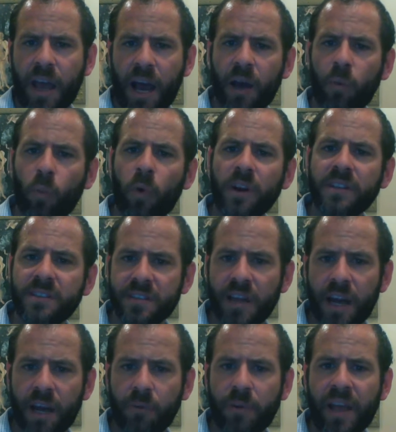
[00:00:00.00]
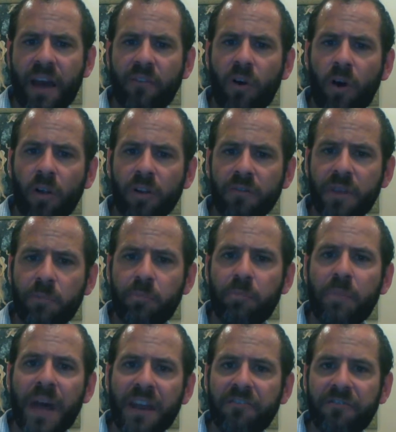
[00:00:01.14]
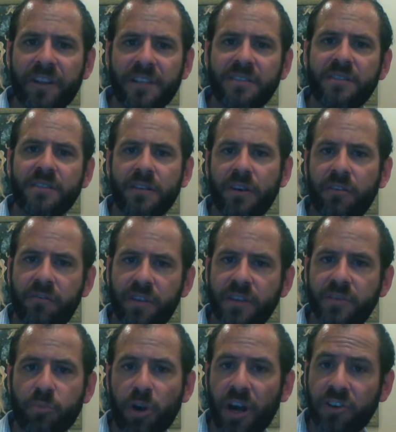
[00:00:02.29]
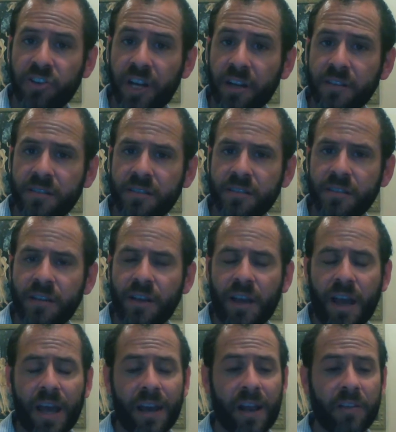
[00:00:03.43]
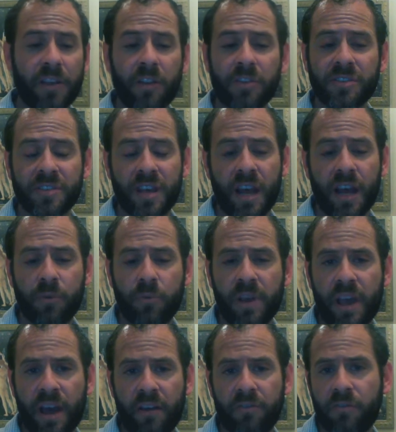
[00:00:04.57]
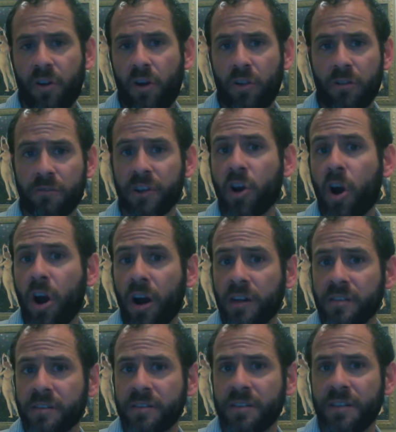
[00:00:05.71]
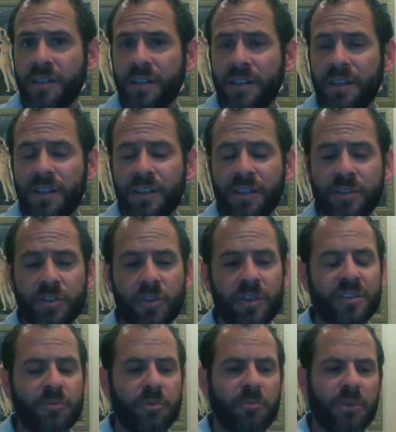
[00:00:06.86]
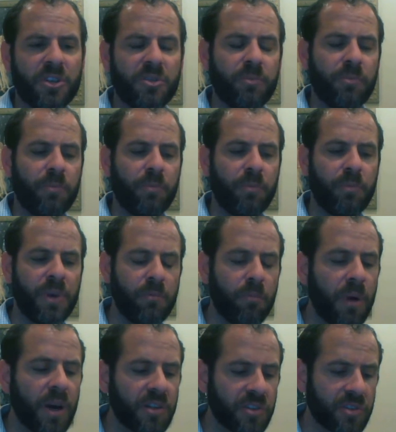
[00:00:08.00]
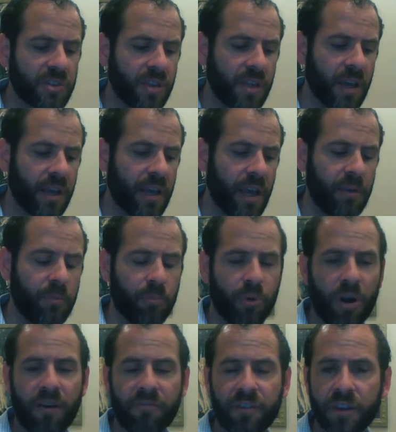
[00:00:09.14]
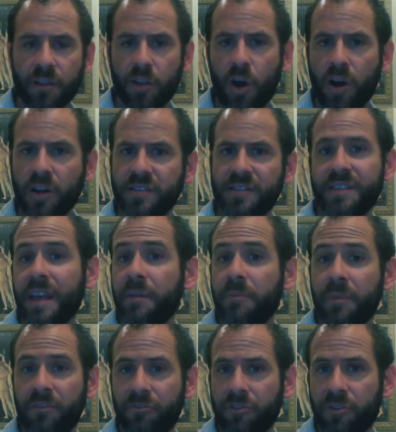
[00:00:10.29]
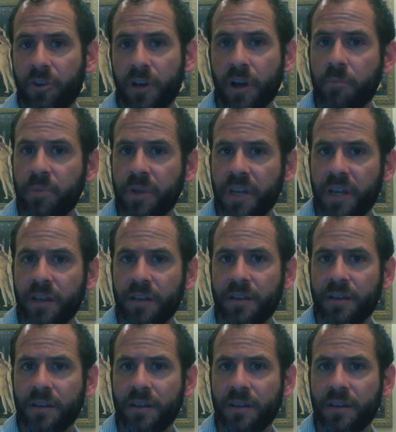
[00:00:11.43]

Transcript: On one side, we have all of the benefits of this project, and on the other side, we have all of the costs. So this would be much like a profit-loss statement for a company.